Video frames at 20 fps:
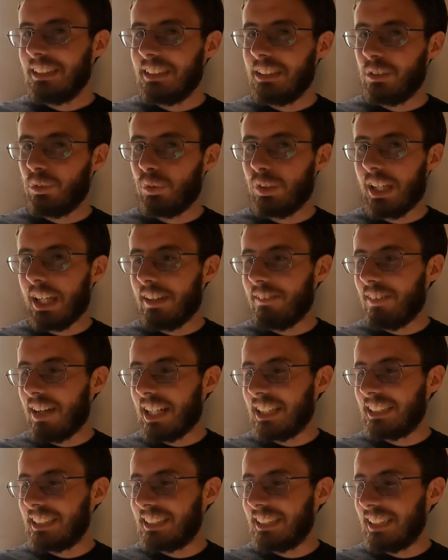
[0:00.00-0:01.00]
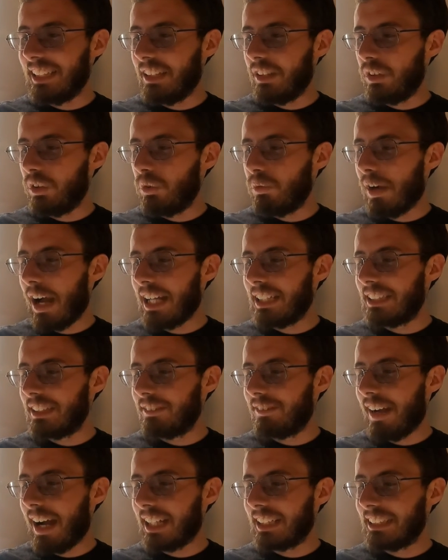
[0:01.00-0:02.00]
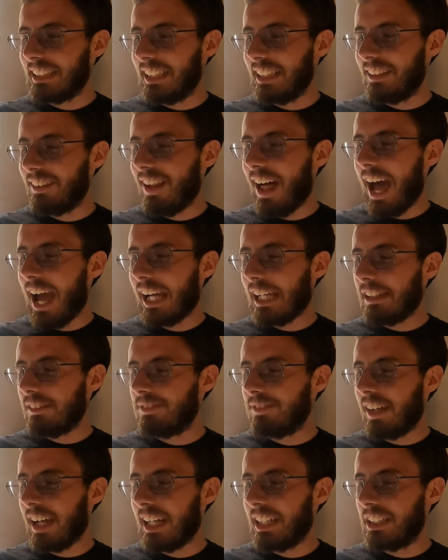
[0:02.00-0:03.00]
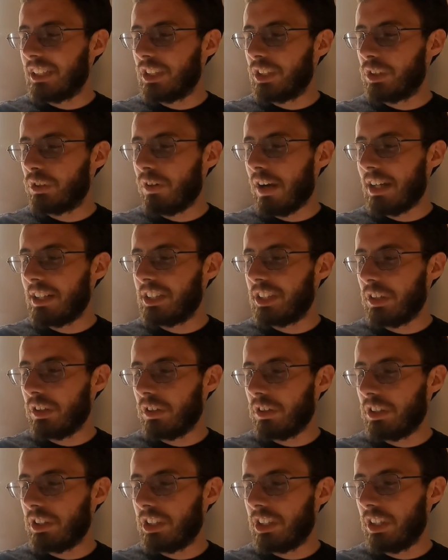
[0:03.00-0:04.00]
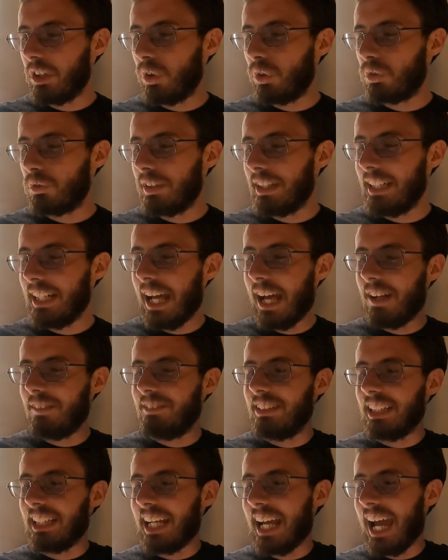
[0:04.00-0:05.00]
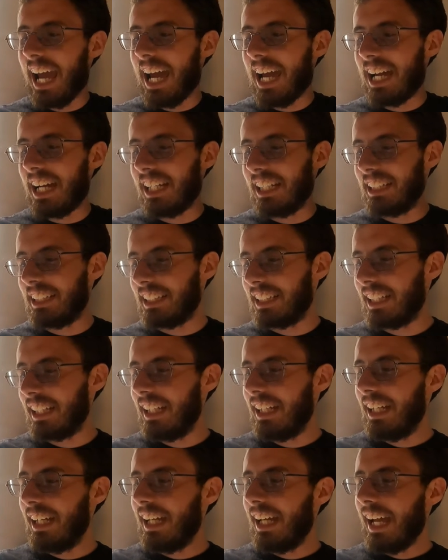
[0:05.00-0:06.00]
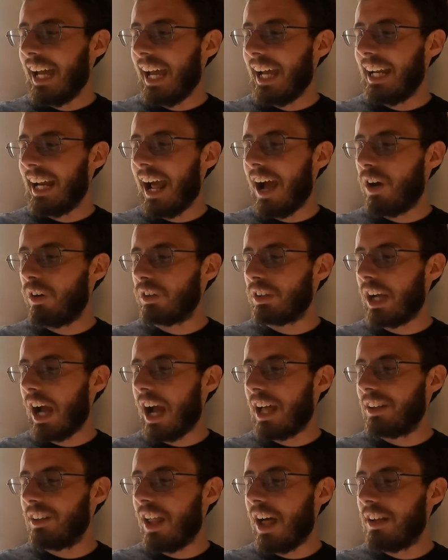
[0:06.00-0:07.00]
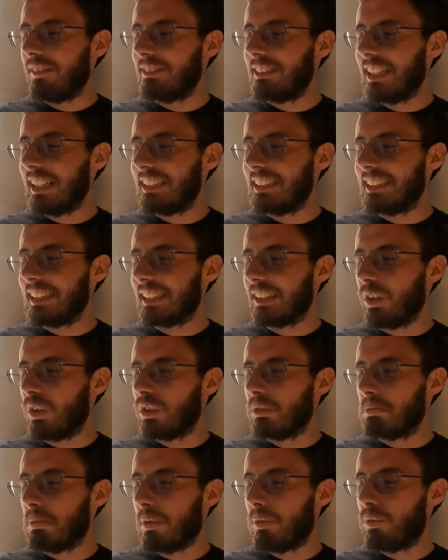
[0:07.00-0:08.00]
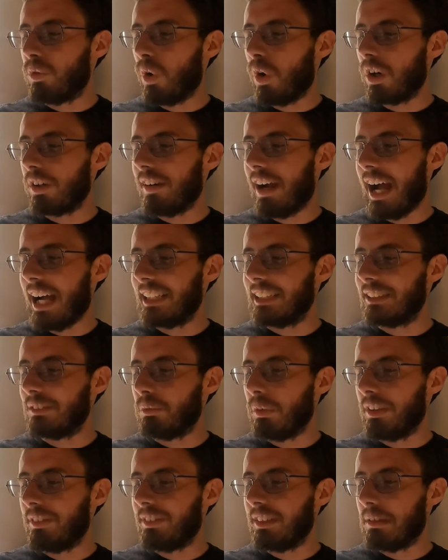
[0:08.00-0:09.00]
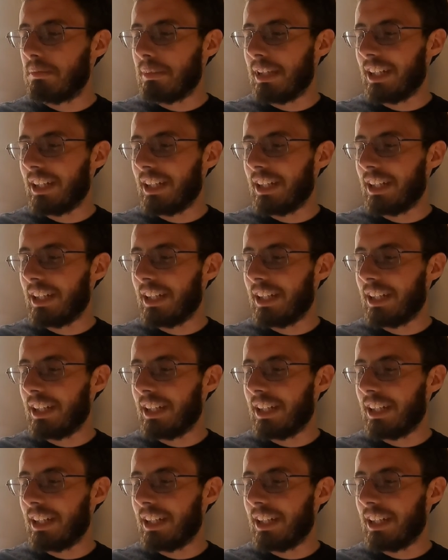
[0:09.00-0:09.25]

to give us new resurrected life as treasured children of the King and how God loves us and goes before us with the